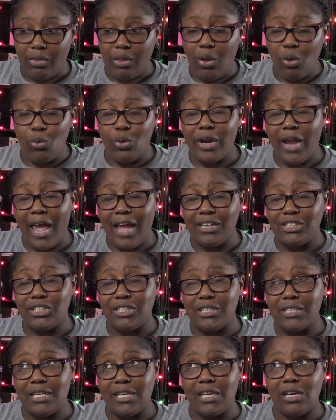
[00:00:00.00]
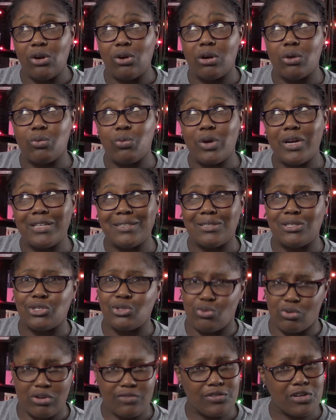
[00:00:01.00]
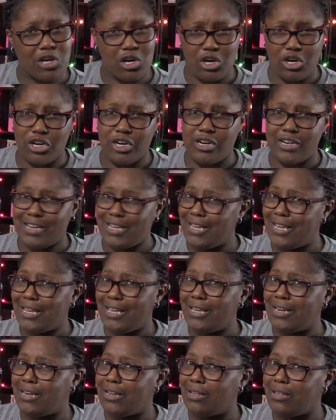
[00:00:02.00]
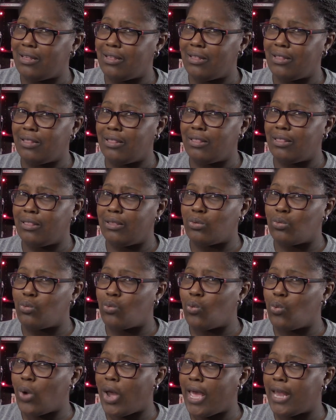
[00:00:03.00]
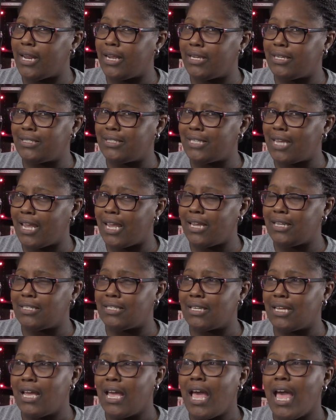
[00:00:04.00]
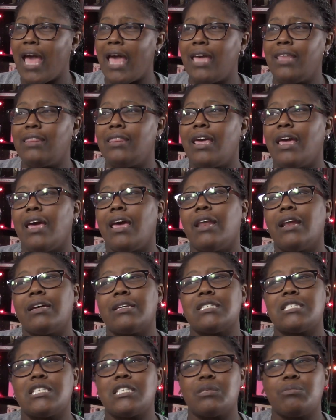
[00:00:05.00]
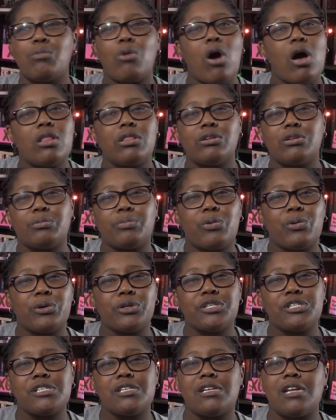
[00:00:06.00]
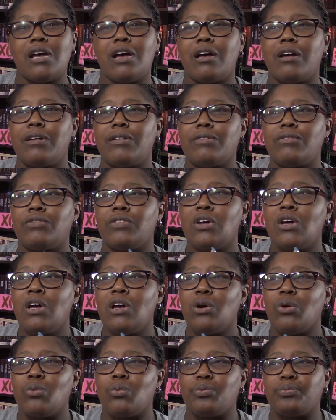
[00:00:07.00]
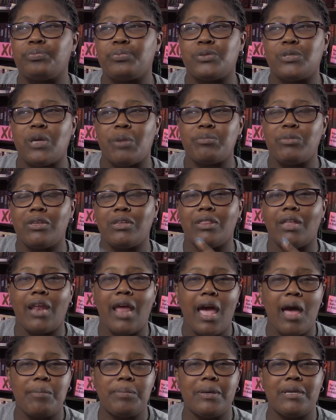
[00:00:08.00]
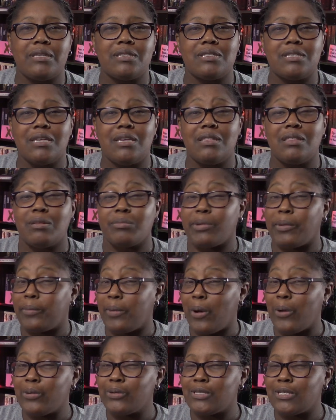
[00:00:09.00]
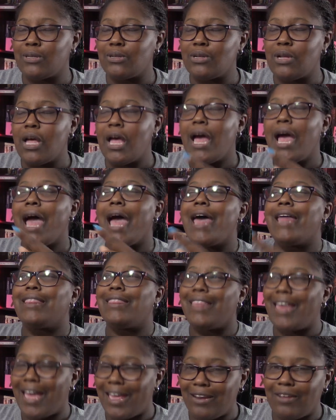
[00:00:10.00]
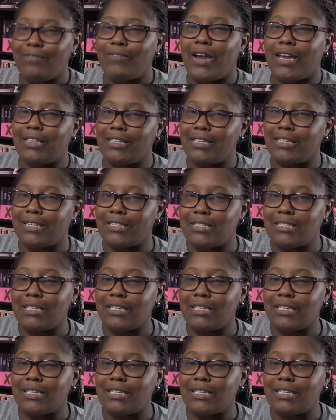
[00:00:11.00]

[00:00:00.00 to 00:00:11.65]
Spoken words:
what sort of occurred in The Wedding Date, and then a small little portion of something that happens in the proposal, and then it finally gets